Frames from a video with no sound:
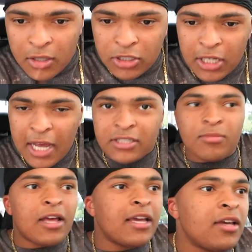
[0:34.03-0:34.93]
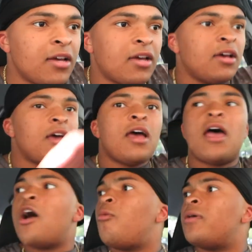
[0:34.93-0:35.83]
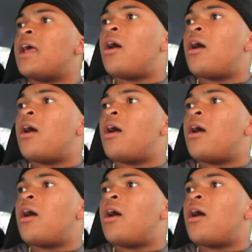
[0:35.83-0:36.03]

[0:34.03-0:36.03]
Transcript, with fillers: She has him like helping